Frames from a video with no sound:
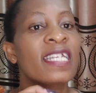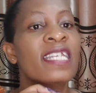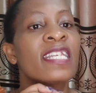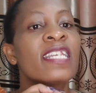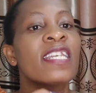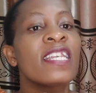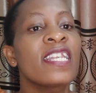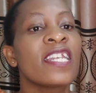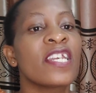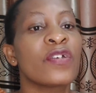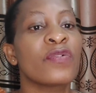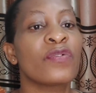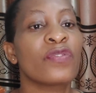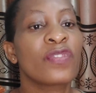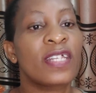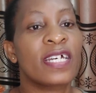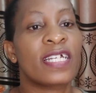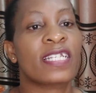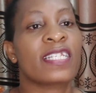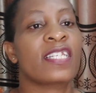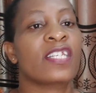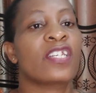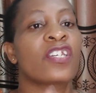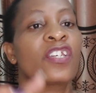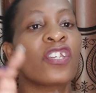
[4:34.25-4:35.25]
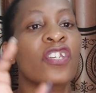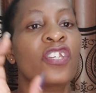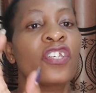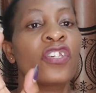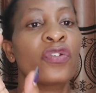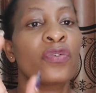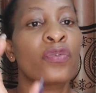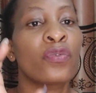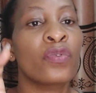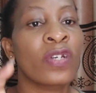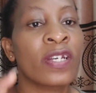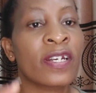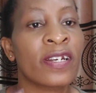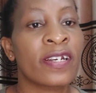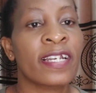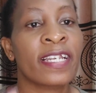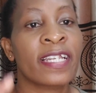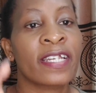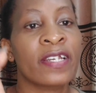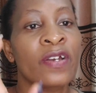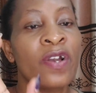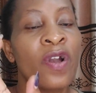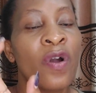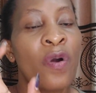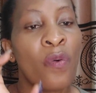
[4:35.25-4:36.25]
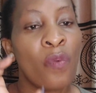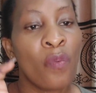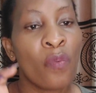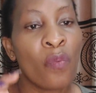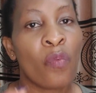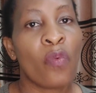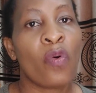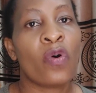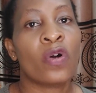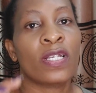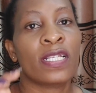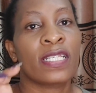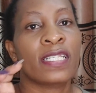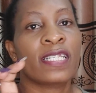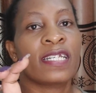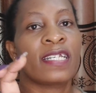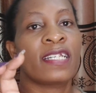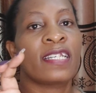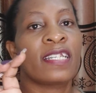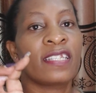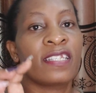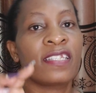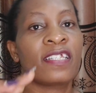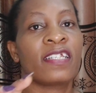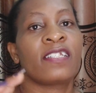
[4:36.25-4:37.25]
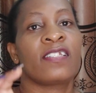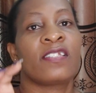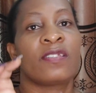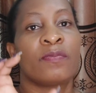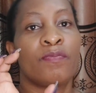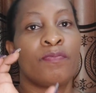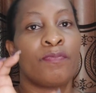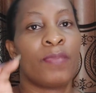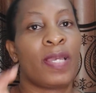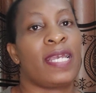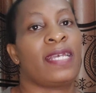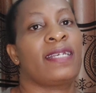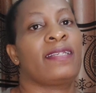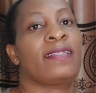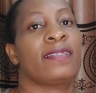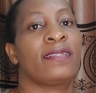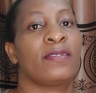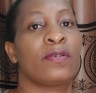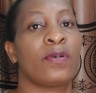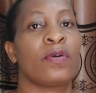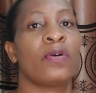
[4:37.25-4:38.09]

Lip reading: He knew that you really wanted this space.